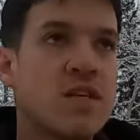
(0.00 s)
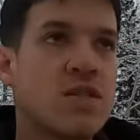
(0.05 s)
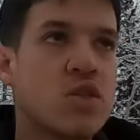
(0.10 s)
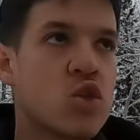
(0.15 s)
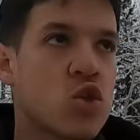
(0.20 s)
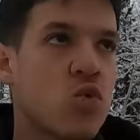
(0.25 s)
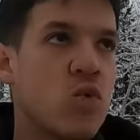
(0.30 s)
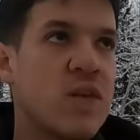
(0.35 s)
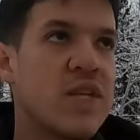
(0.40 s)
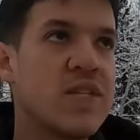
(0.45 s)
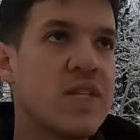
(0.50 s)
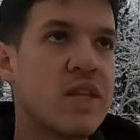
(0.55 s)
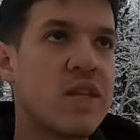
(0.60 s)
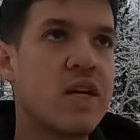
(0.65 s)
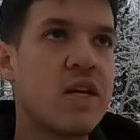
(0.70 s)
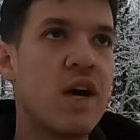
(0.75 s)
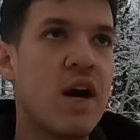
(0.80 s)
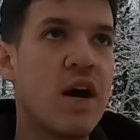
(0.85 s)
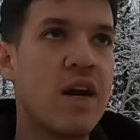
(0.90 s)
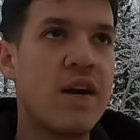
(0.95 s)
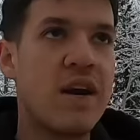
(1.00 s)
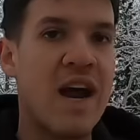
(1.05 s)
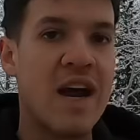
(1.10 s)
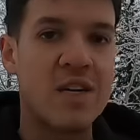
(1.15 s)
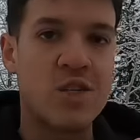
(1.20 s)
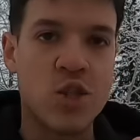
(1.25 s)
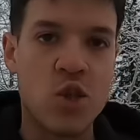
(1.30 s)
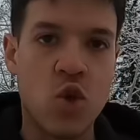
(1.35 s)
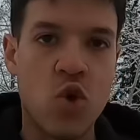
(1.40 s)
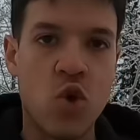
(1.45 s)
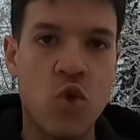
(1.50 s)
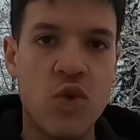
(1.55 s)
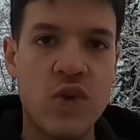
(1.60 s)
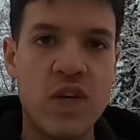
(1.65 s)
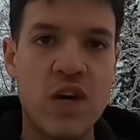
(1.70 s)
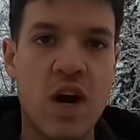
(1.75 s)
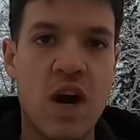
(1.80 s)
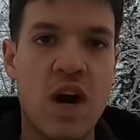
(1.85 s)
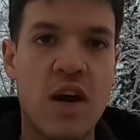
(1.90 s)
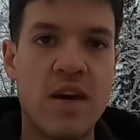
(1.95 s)
on squeezing the gun and actually
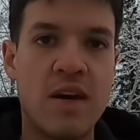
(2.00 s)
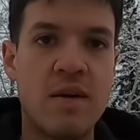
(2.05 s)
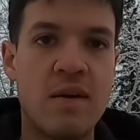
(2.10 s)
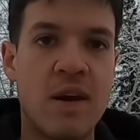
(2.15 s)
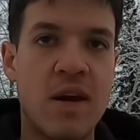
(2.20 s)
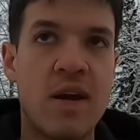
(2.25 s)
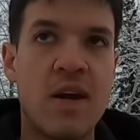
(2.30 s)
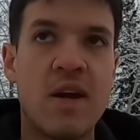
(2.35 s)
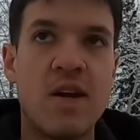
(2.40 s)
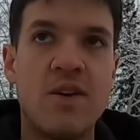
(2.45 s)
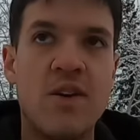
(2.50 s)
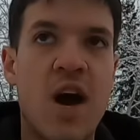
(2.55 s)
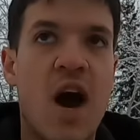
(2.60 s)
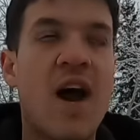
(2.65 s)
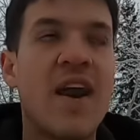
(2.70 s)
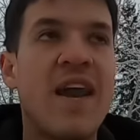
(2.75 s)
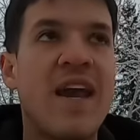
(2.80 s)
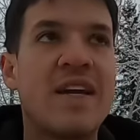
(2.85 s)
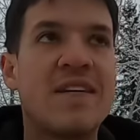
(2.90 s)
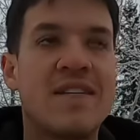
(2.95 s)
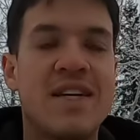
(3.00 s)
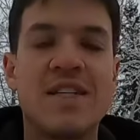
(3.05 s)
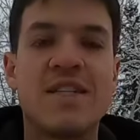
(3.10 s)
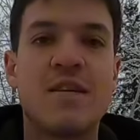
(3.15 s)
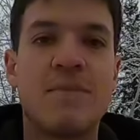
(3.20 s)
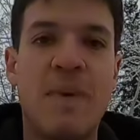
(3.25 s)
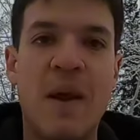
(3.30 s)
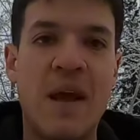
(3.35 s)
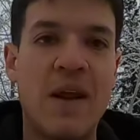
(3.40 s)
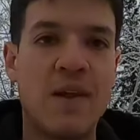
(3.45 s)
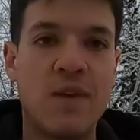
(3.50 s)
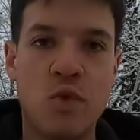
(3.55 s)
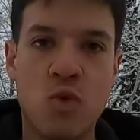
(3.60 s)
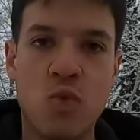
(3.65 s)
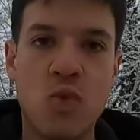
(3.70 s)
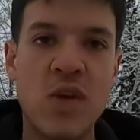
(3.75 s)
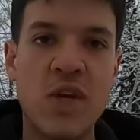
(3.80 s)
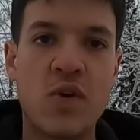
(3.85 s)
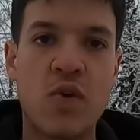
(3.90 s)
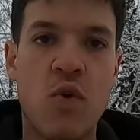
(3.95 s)
holding on and not anticipating the
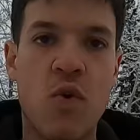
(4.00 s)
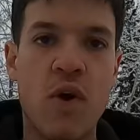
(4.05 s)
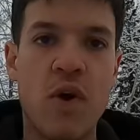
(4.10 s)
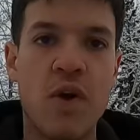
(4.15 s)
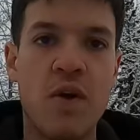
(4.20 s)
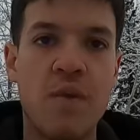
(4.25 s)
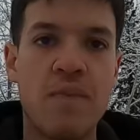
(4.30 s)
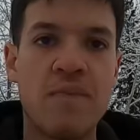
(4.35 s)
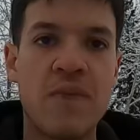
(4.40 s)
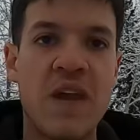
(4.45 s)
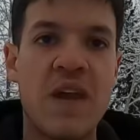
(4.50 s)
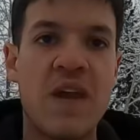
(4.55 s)
recoil.